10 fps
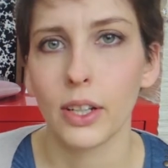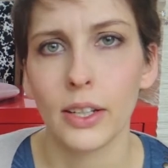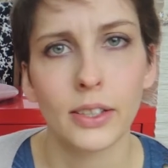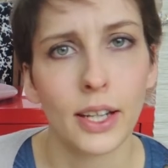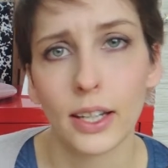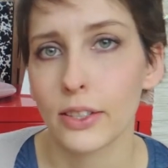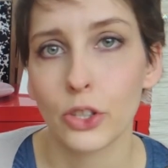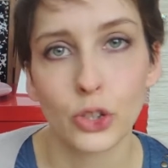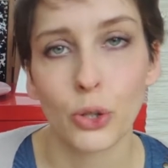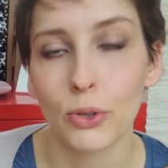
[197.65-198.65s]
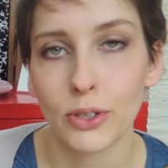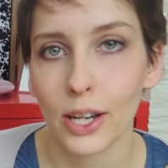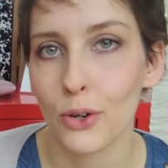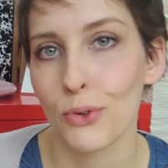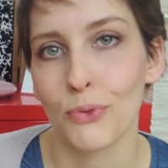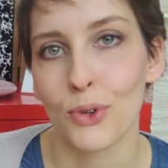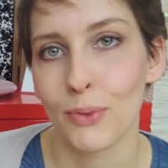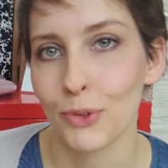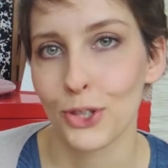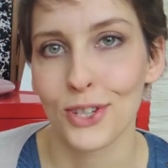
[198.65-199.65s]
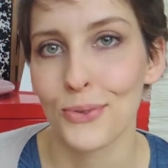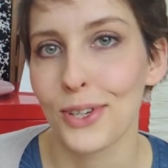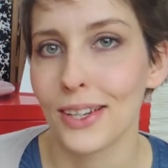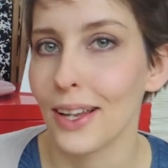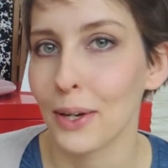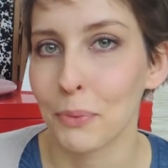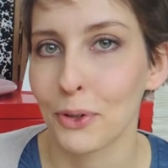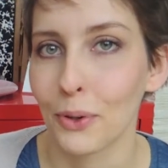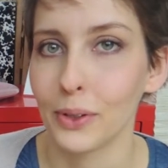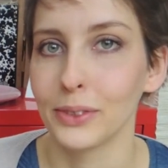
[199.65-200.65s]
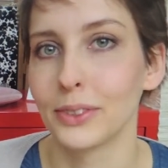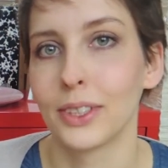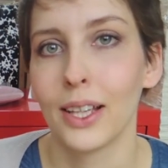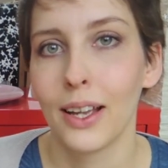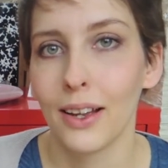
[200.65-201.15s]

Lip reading: and I guess it's told in diary form, which I really like because